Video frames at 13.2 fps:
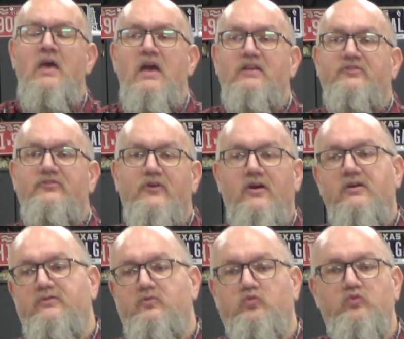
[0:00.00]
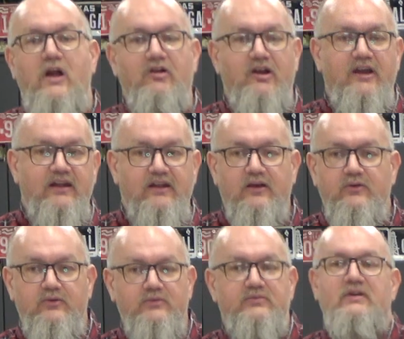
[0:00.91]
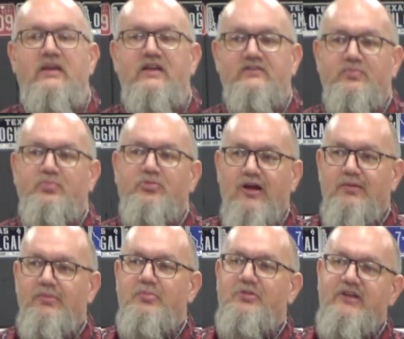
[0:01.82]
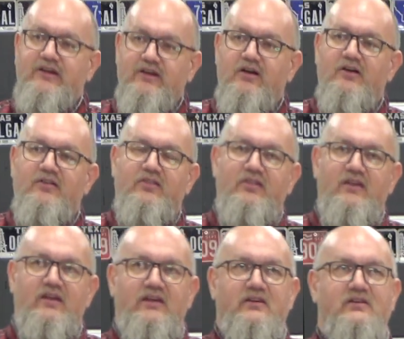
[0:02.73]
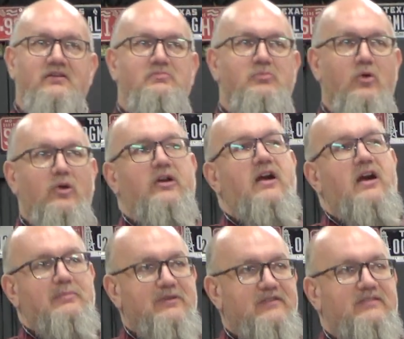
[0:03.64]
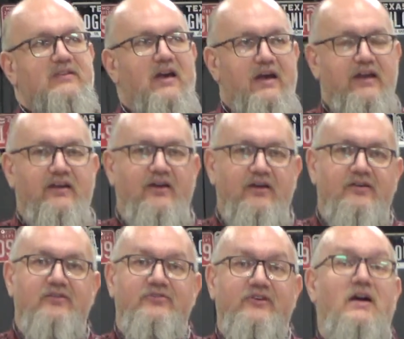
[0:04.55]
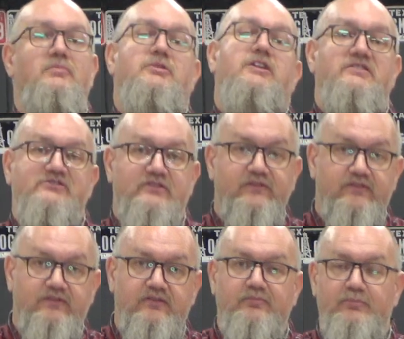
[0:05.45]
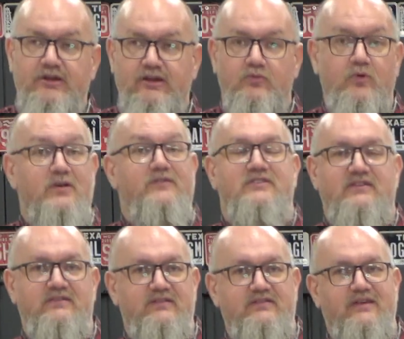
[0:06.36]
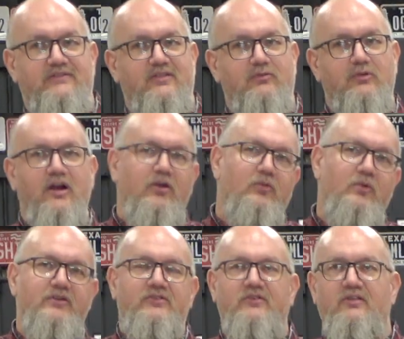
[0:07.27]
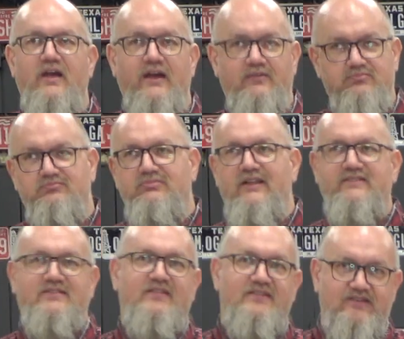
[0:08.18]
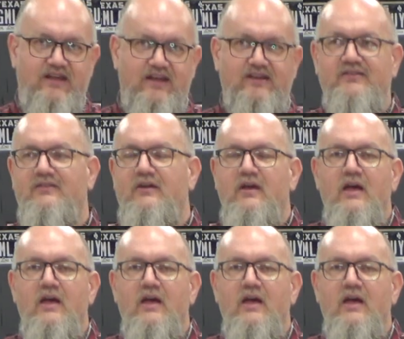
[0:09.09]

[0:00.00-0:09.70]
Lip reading: As far as rarity goes, it's probably on the more common side of combinations, being one of 67. The rarer ones are like less than 10.